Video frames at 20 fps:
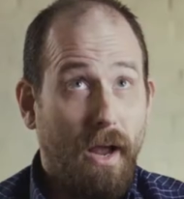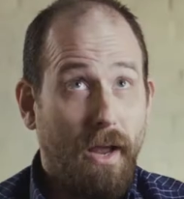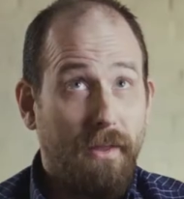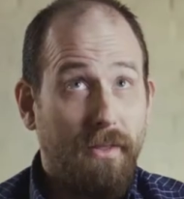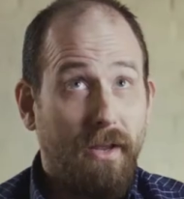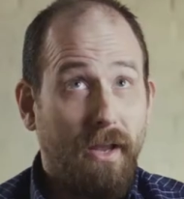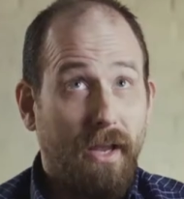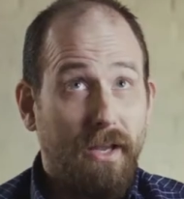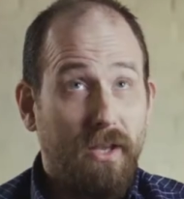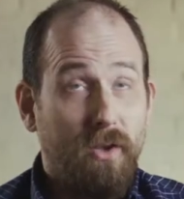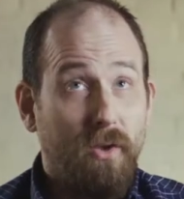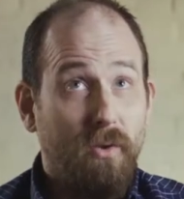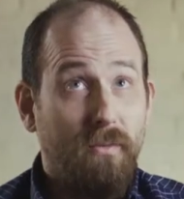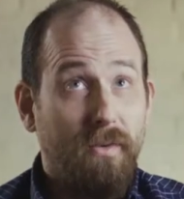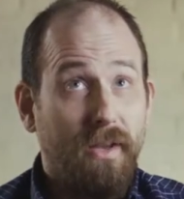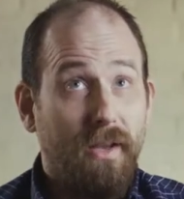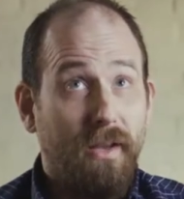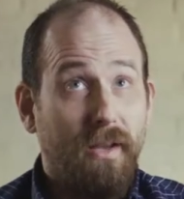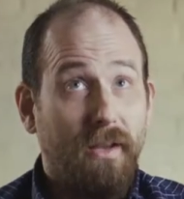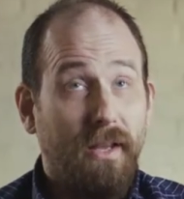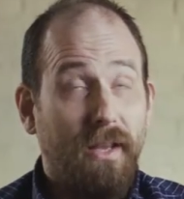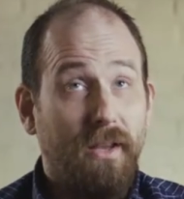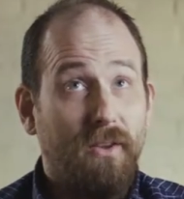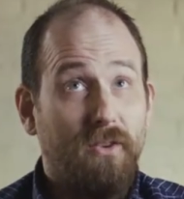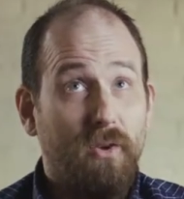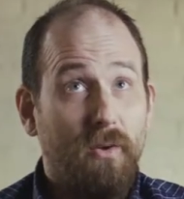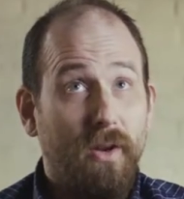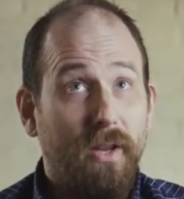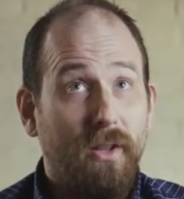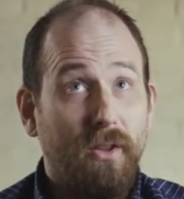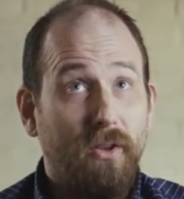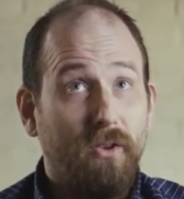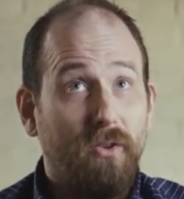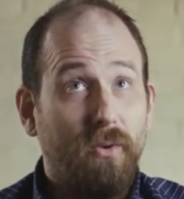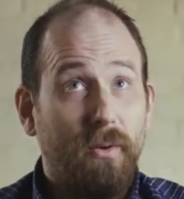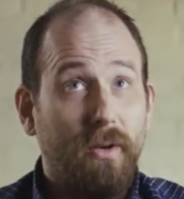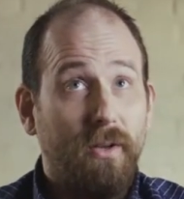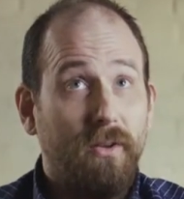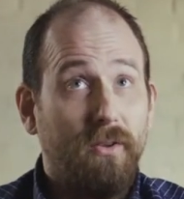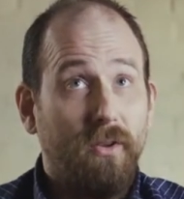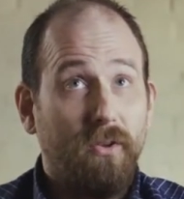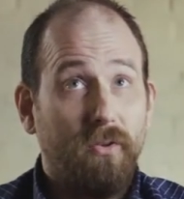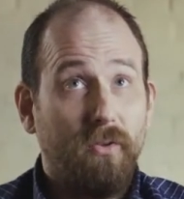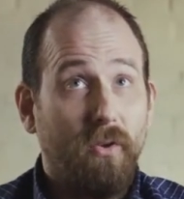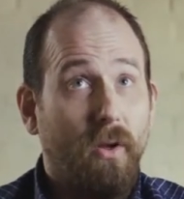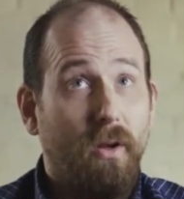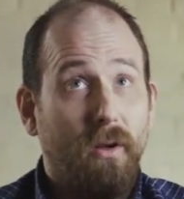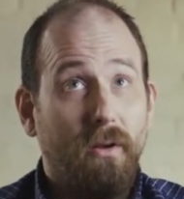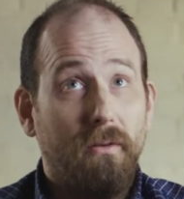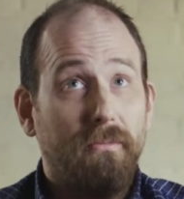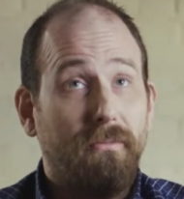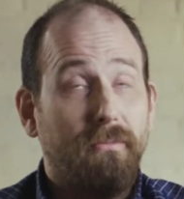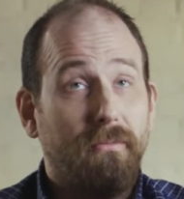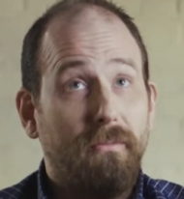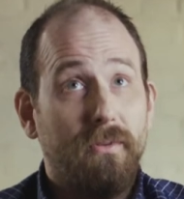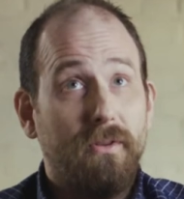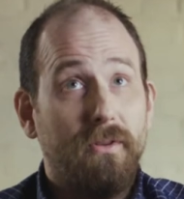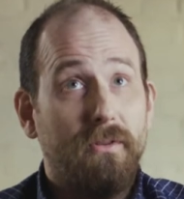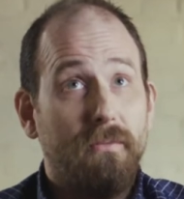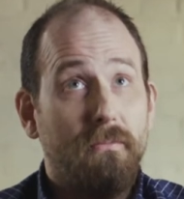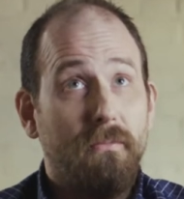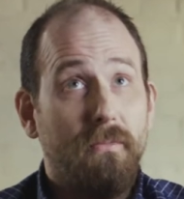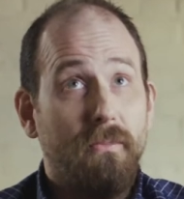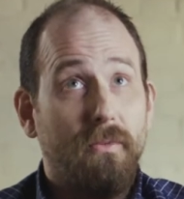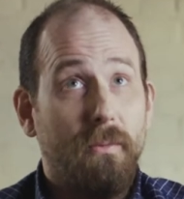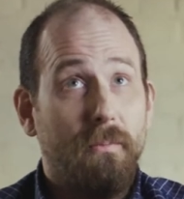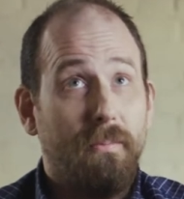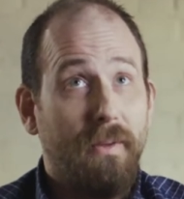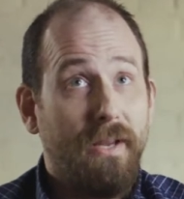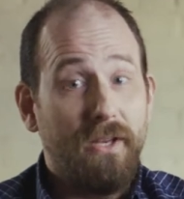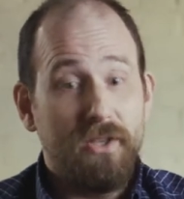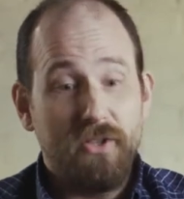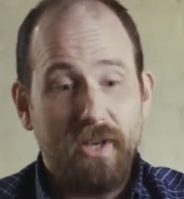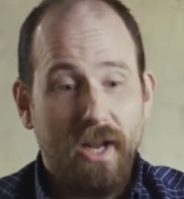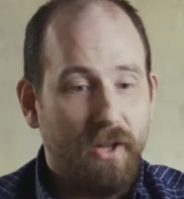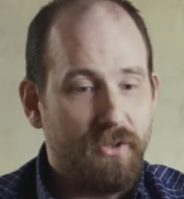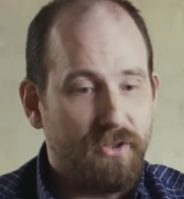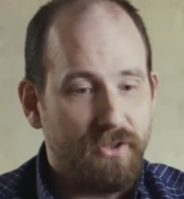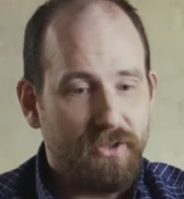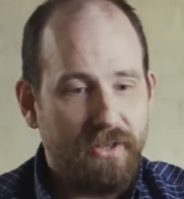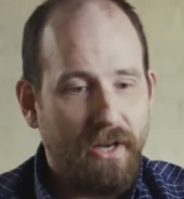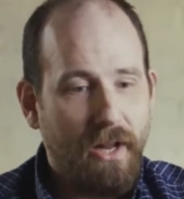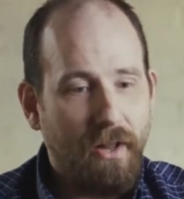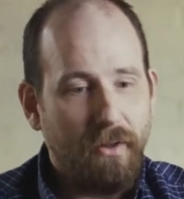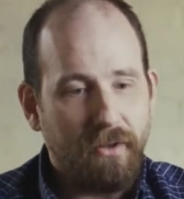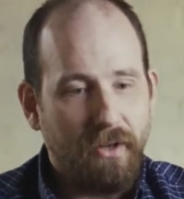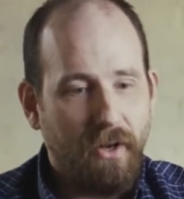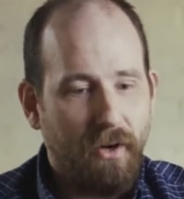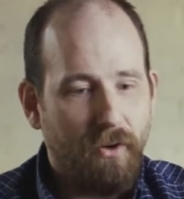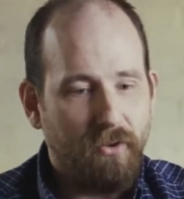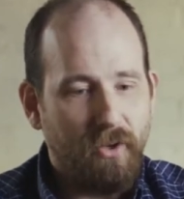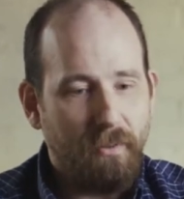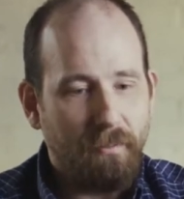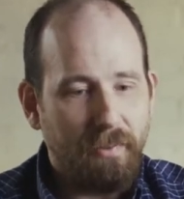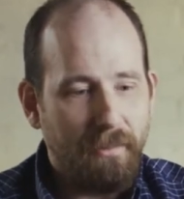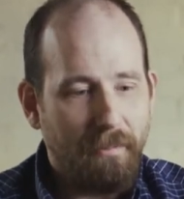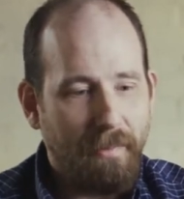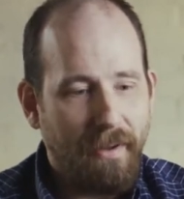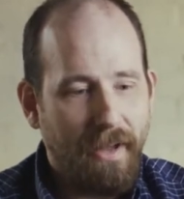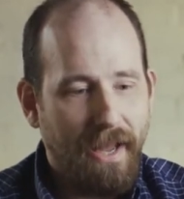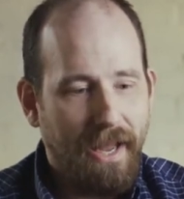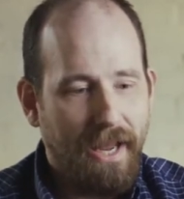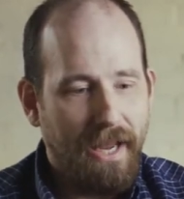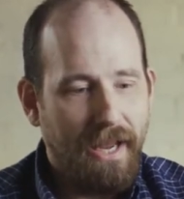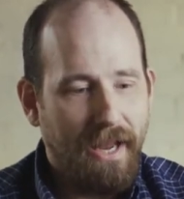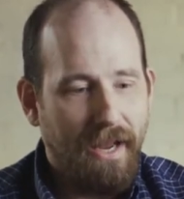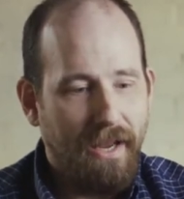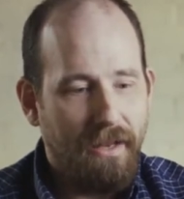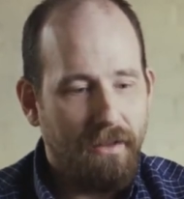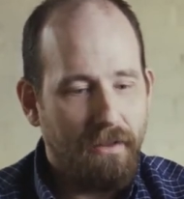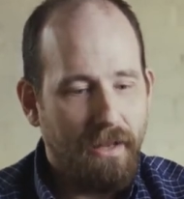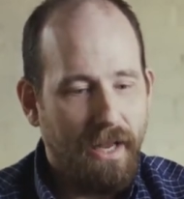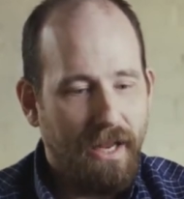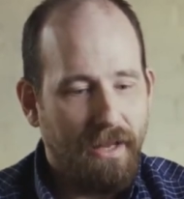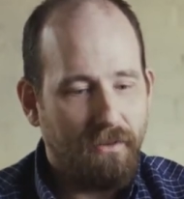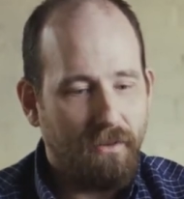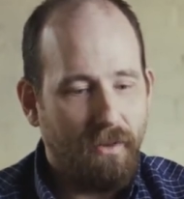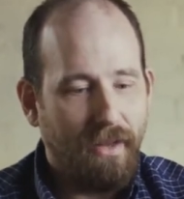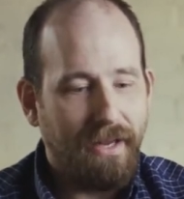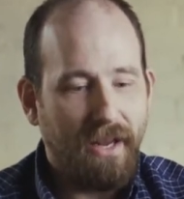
I think IQVIA is uniquely suited to solve the biggest challenges in healthcare simply by it.